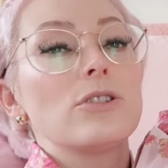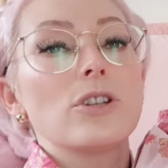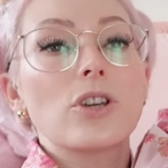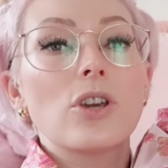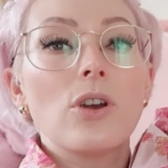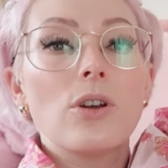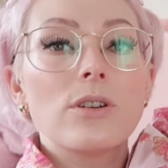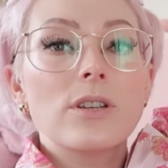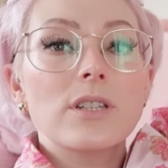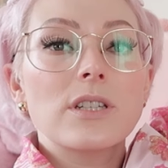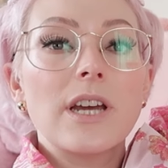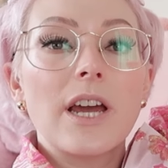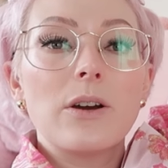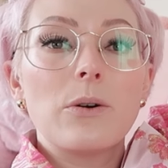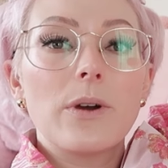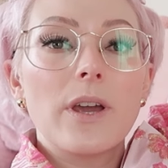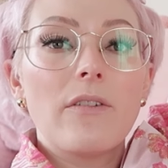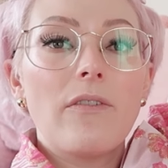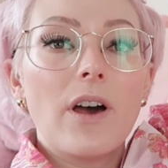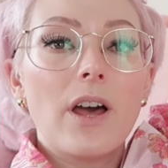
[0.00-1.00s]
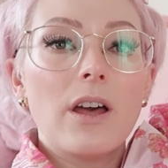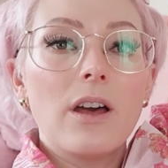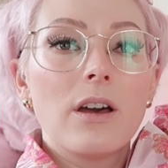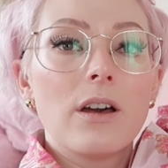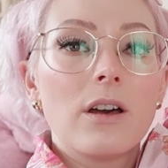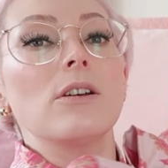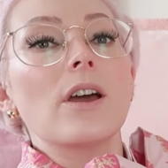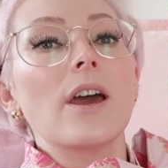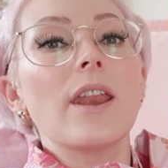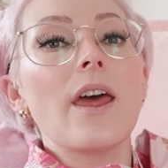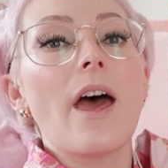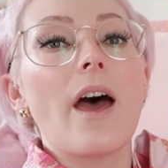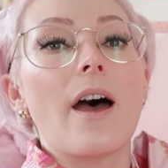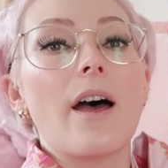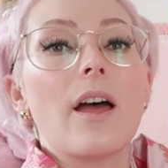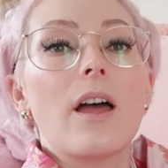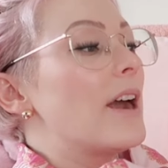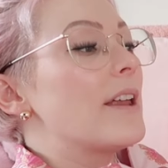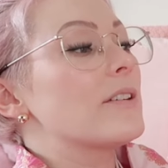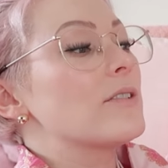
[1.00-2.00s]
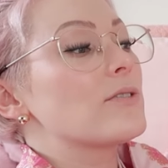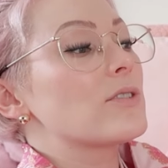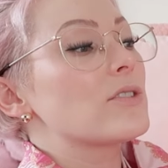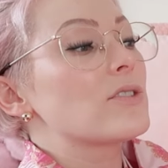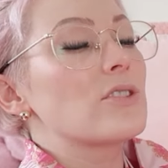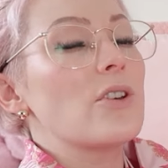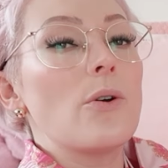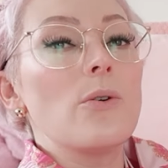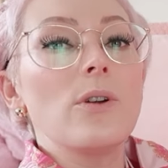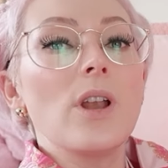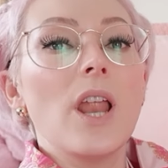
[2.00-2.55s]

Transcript: the cutest tail ever? Look at it. And it's so